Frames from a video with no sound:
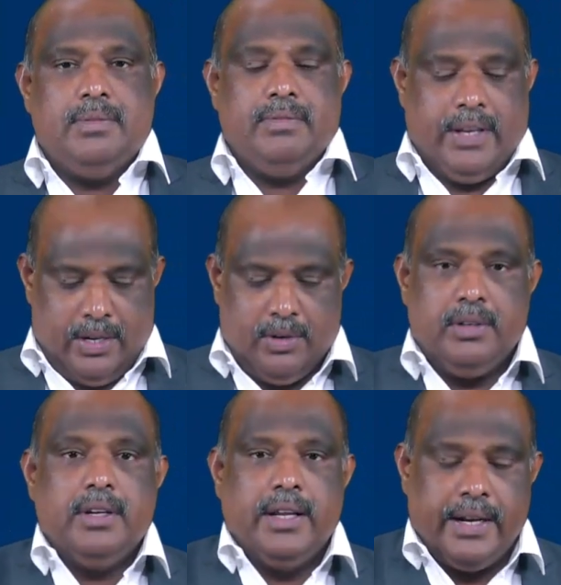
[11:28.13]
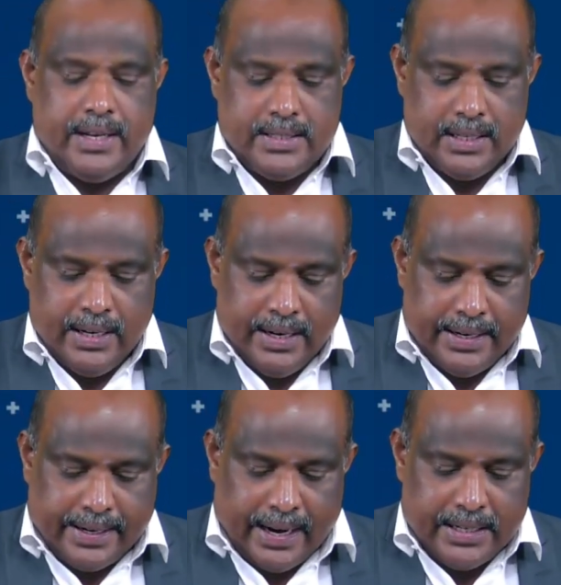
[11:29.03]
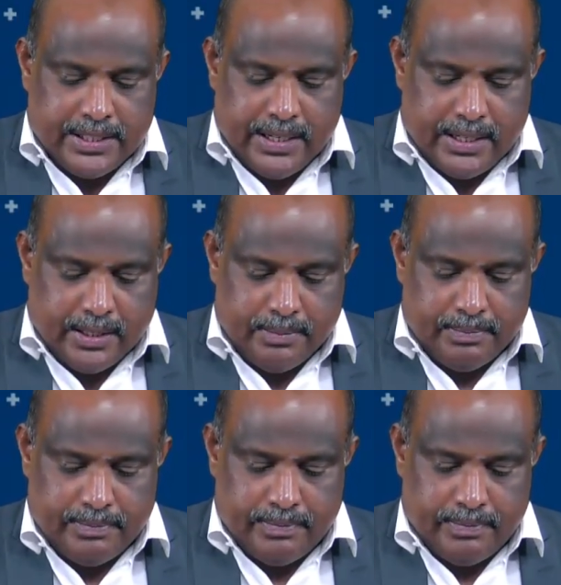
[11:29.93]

term? Very good. It is transient term.